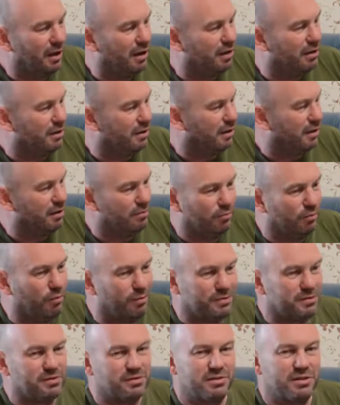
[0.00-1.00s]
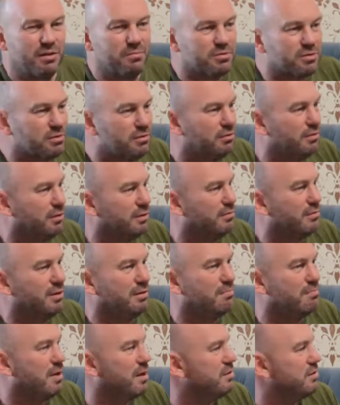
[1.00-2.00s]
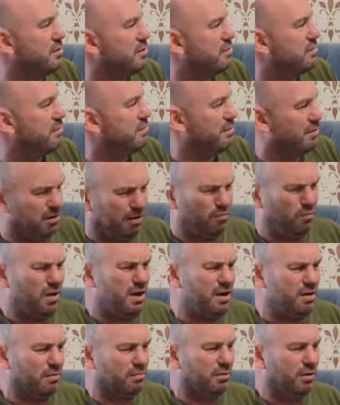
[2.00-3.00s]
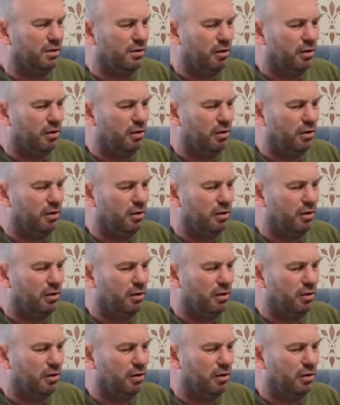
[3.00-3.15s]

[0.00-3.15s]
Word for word: and like we went to the same school in, in Manchester and like that.